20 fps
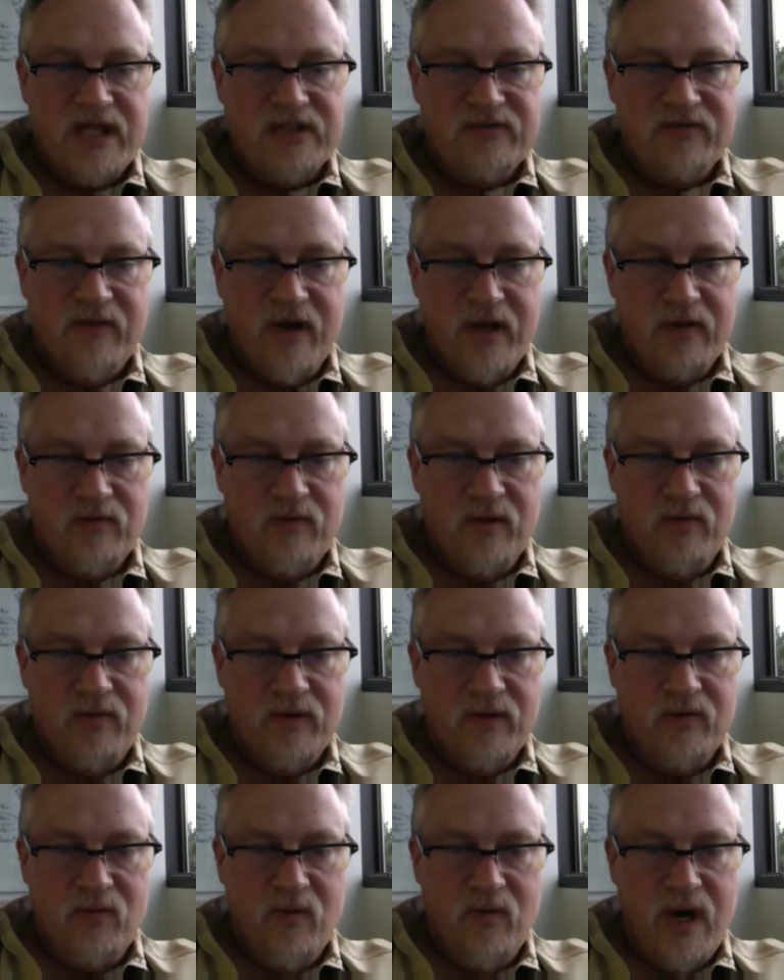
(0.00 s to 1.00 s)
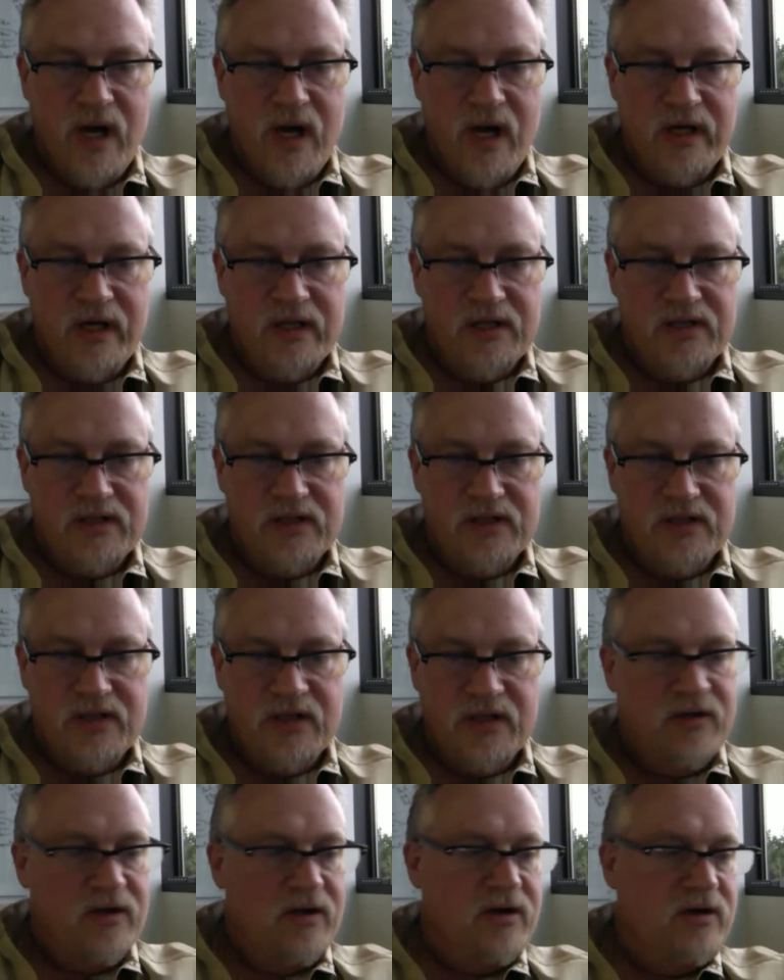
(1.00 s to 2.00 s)
fine. What we want is
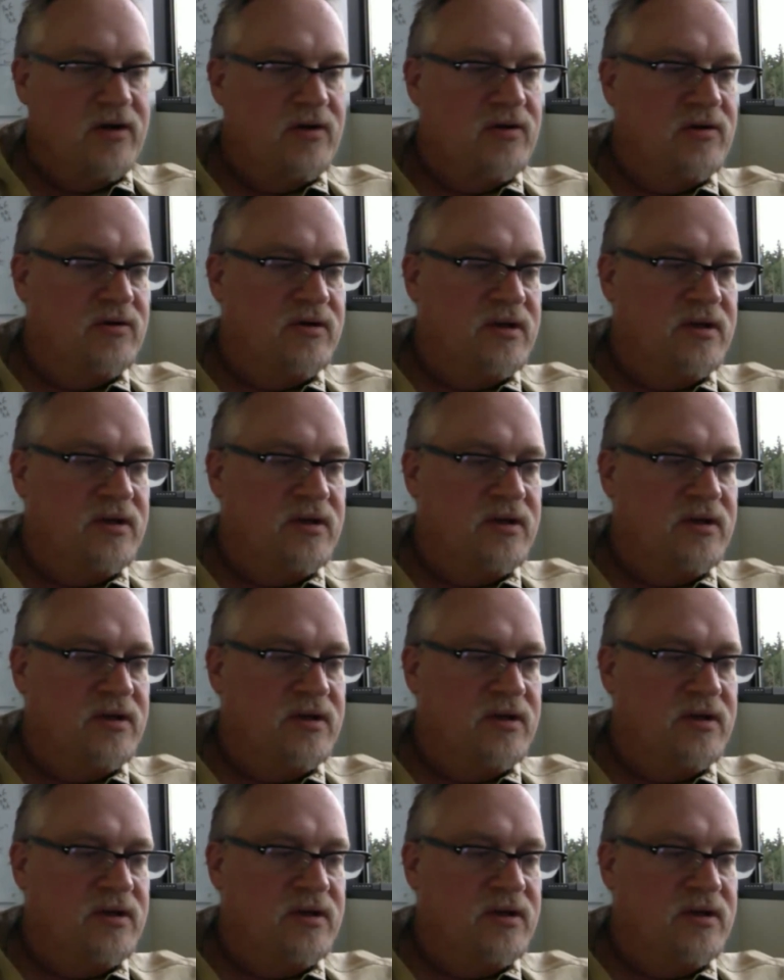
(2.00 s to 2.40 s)
0.